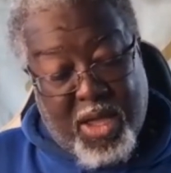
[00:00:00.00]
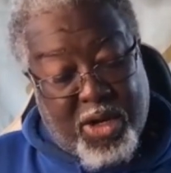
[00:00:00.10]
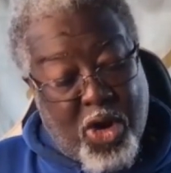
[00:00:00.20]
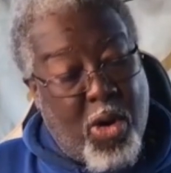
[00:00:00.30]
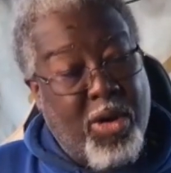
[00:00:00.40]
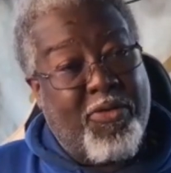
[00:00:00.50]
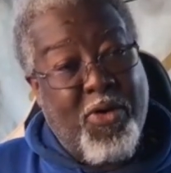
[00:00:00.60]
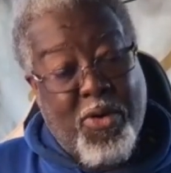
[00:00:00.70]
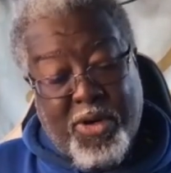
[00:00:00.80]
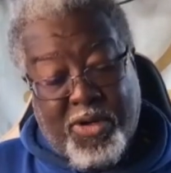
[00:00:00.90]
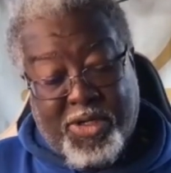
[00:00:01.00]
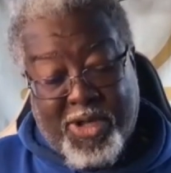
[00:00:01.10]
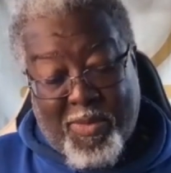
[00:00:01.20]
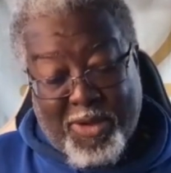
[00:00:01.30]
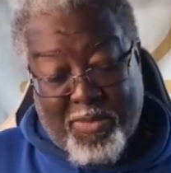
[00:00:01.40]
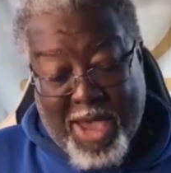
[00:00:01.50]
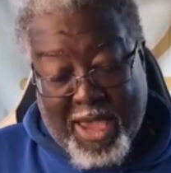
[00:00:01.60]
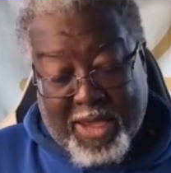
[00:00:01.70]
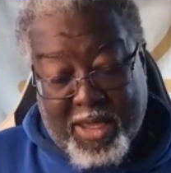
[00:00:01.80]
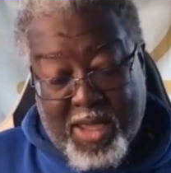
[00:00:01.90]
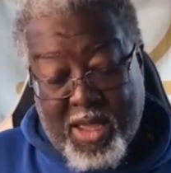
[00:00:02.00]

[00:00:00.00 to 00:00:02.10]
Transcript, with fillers: In going forward or stepping back,